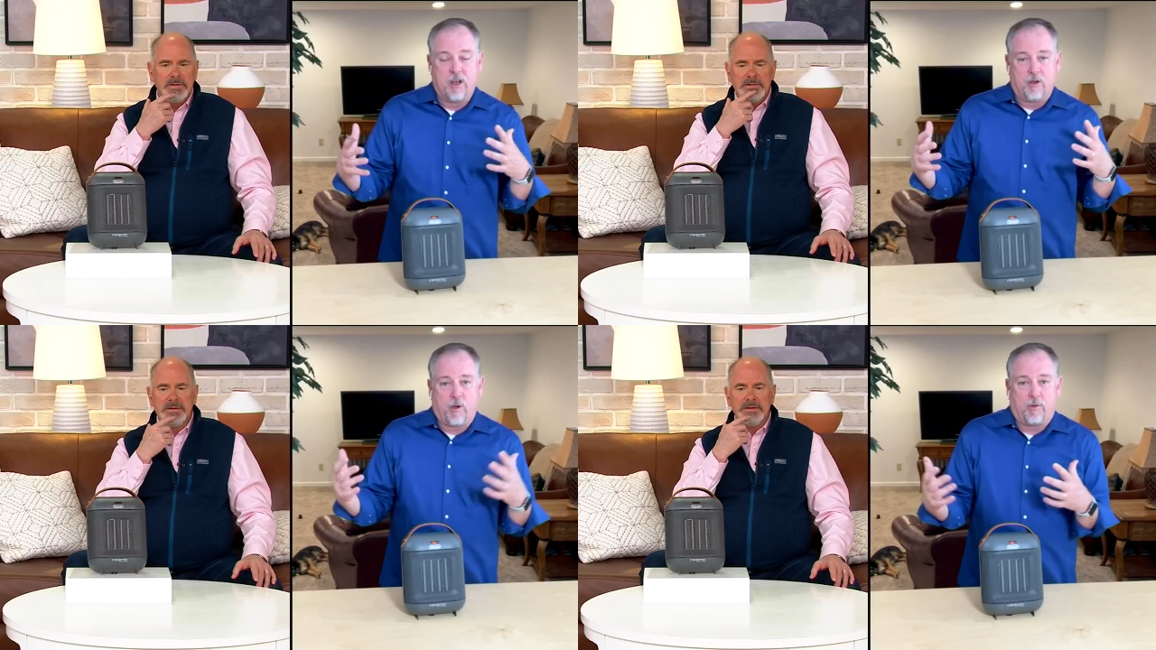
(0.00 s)

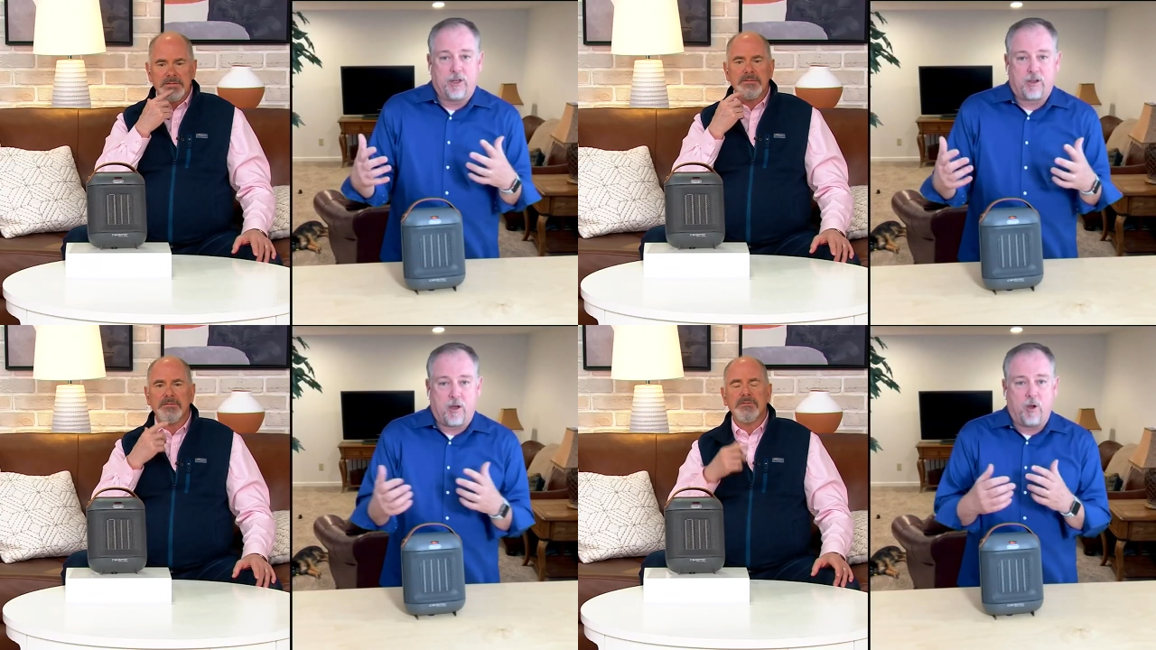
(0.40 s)
Speaker 1: But when you
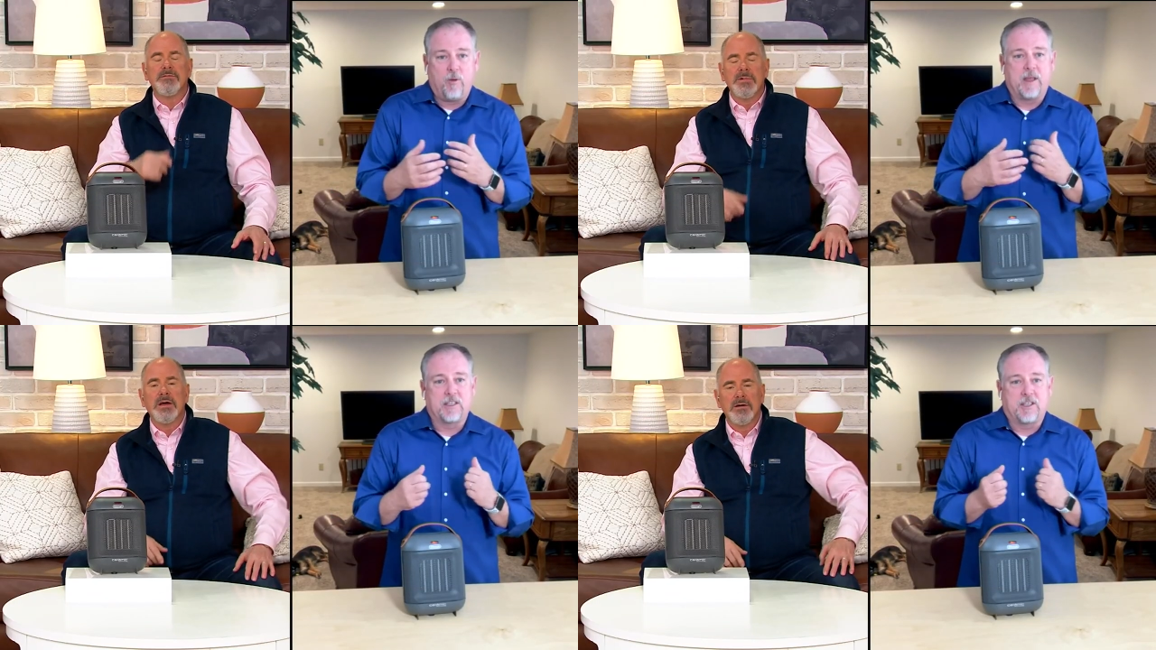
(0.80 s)
come home,
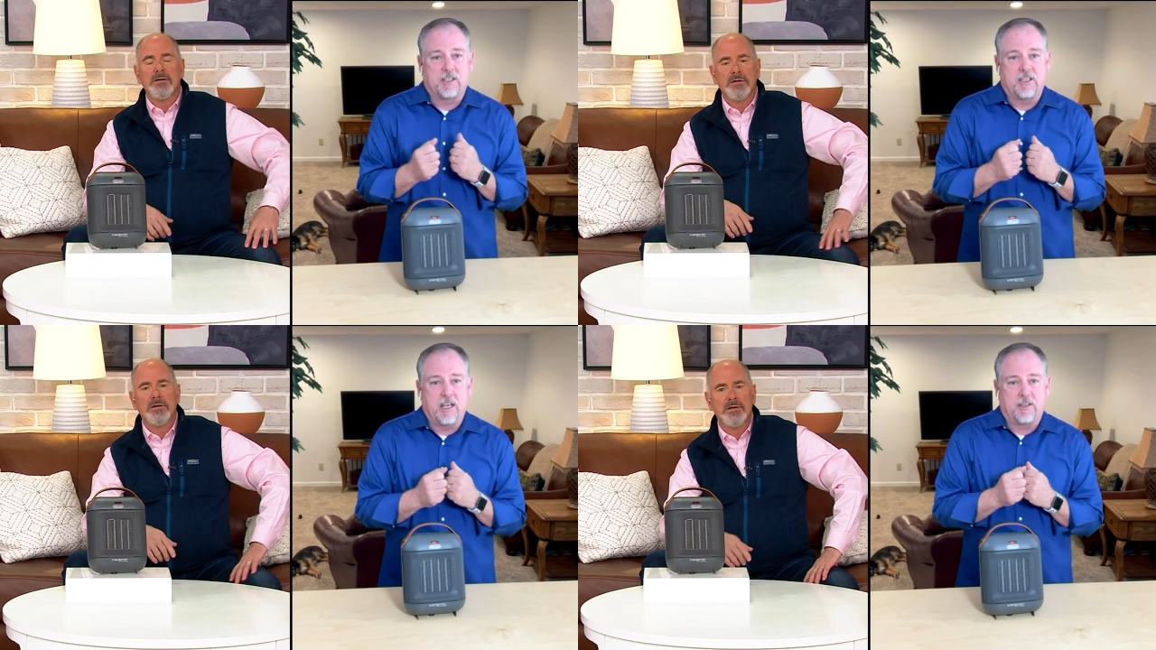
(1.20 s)
that's
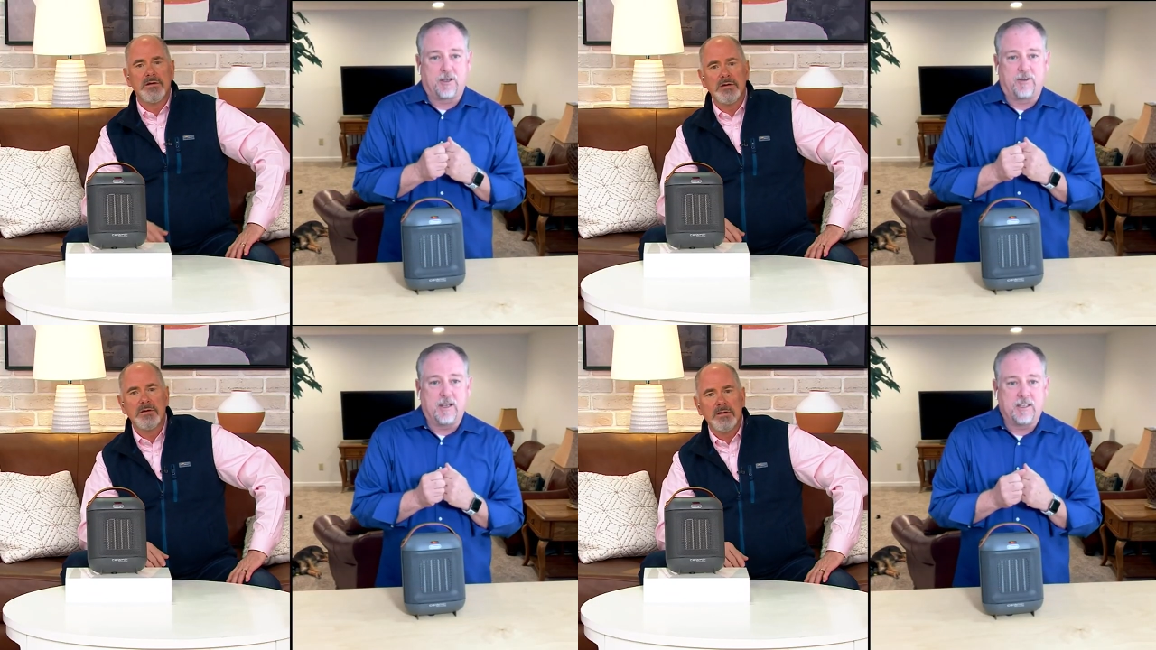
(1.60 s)
68
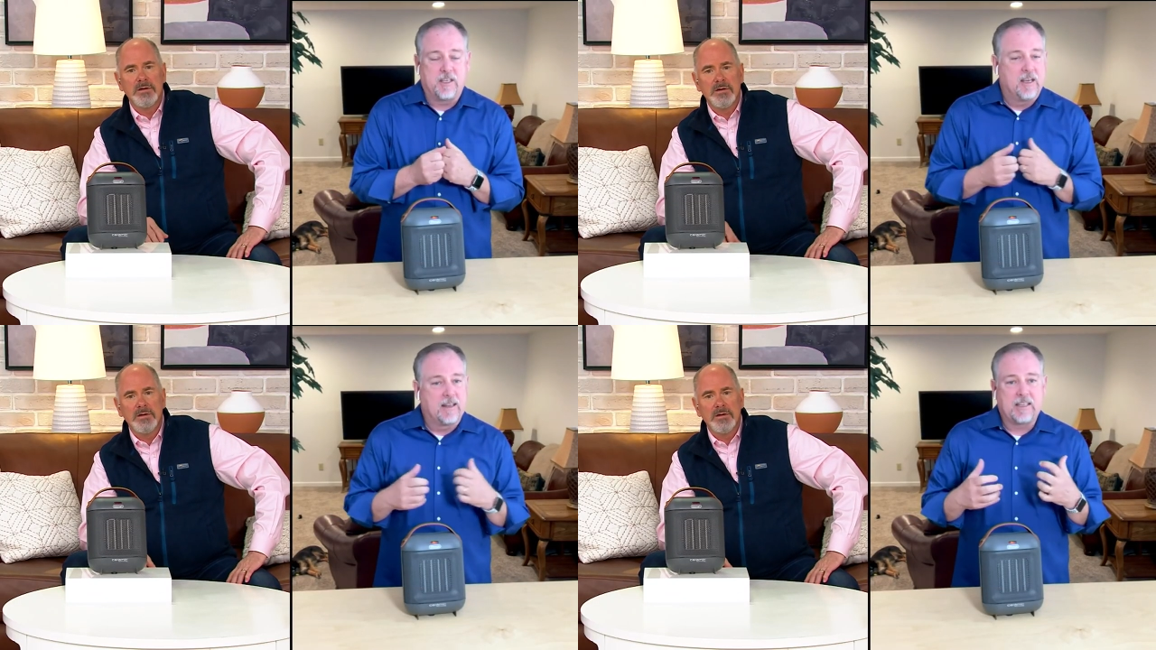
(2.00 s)
degrees.
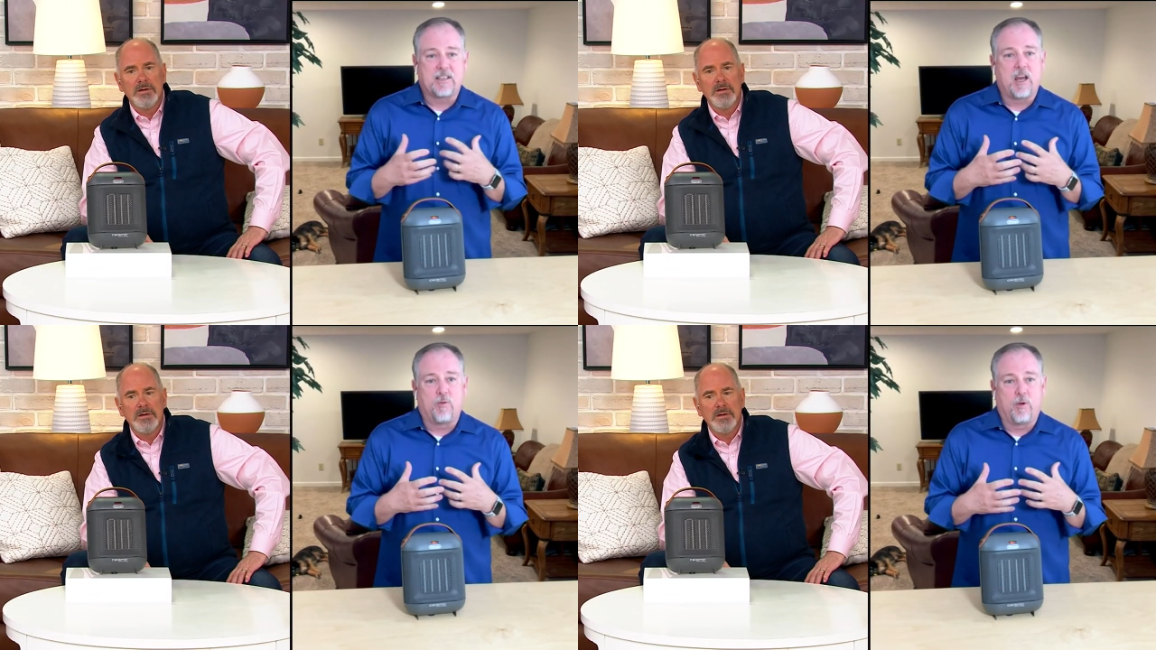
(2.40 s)
That's
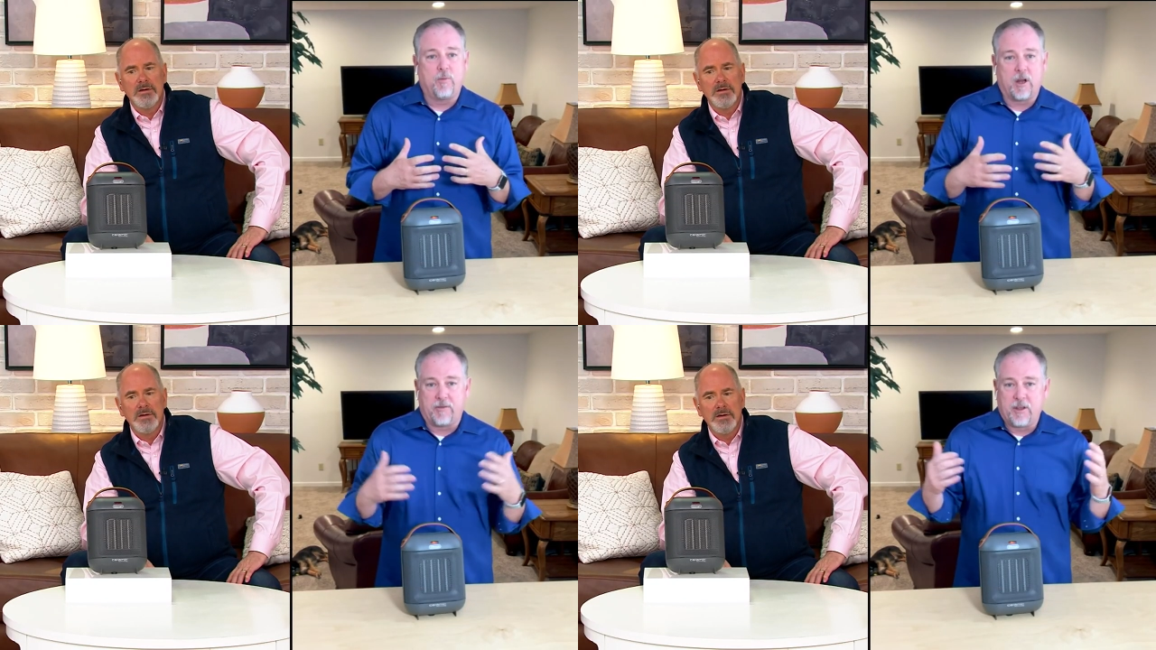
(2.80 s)
not warm
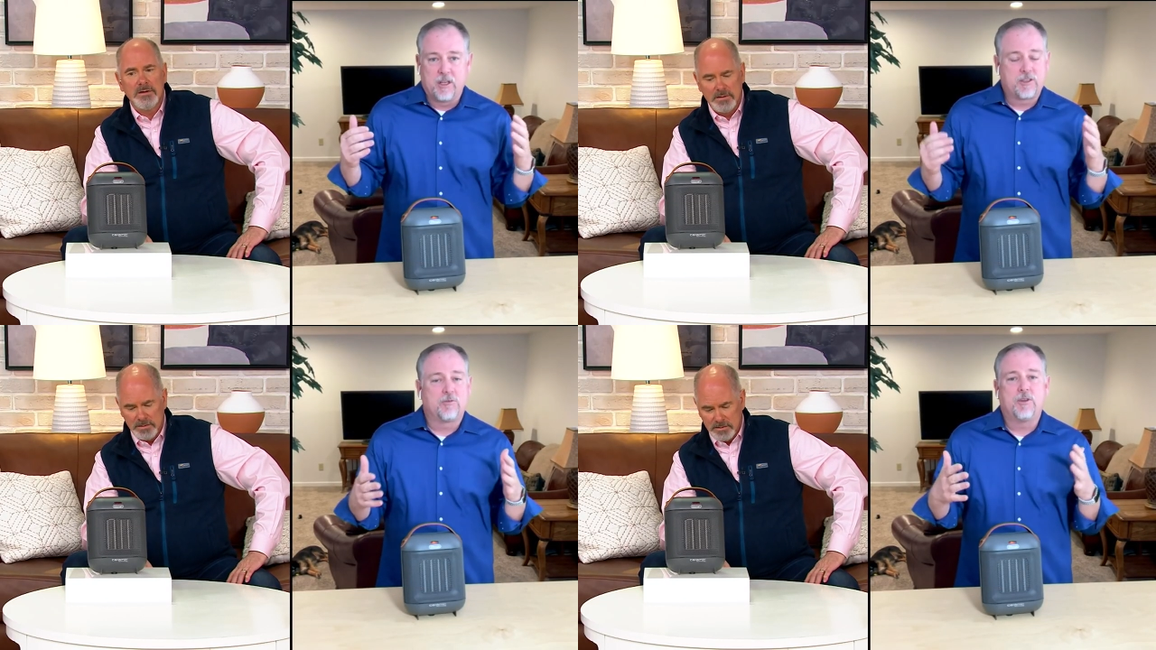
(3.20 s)
enough.
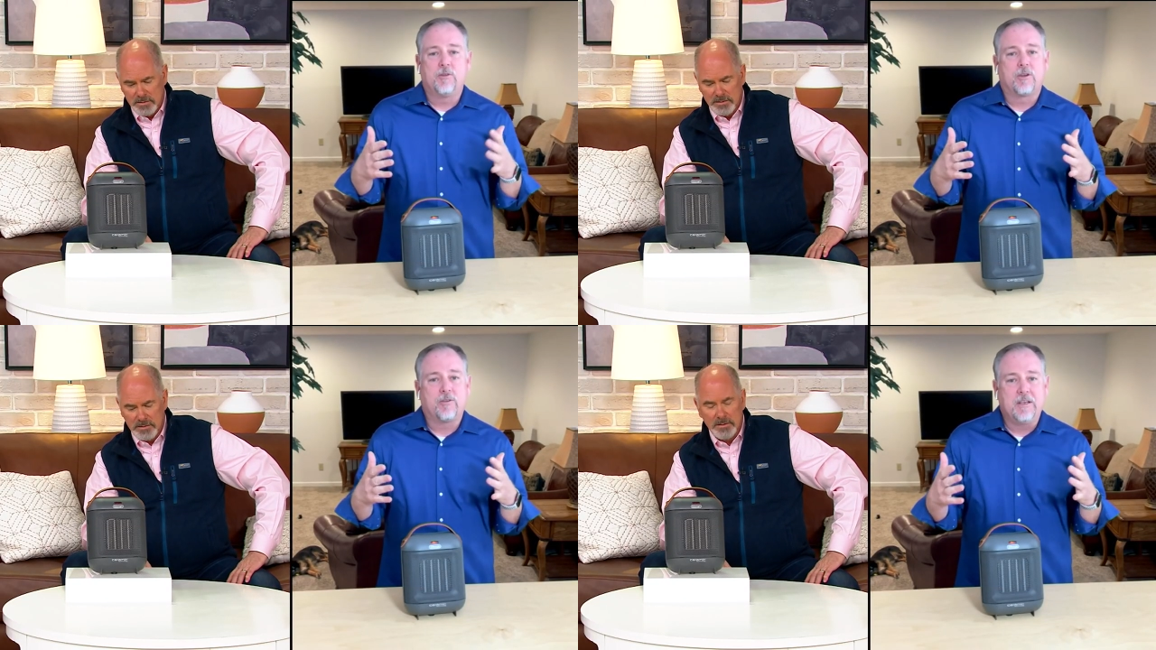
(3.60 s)
So two
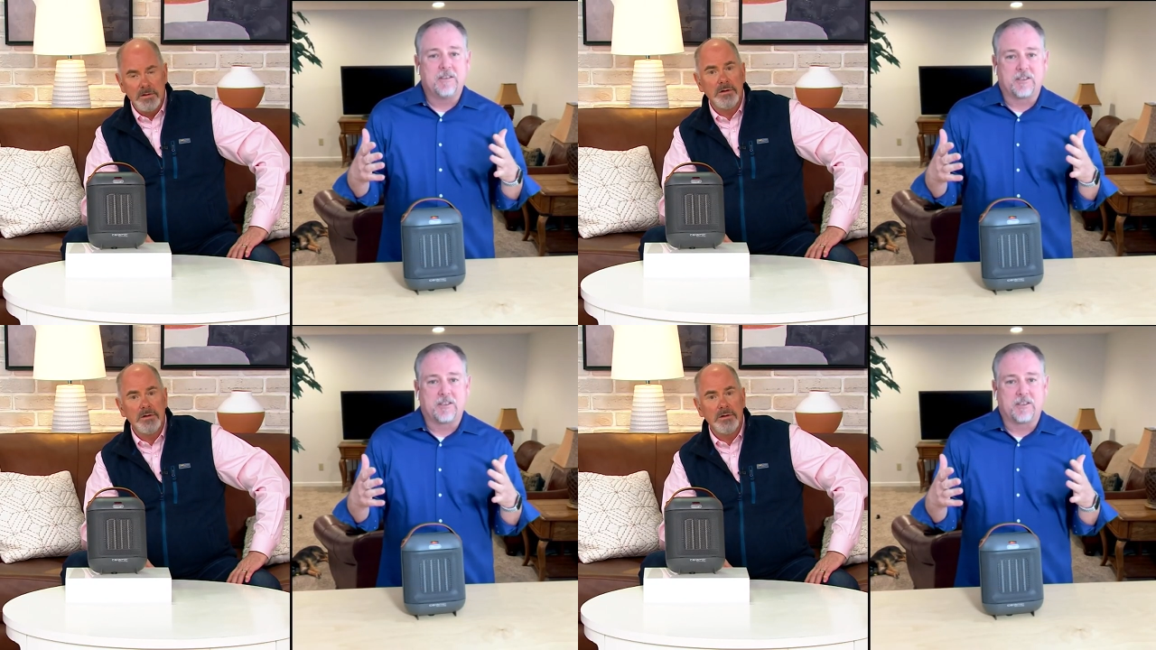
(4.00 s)
degrees at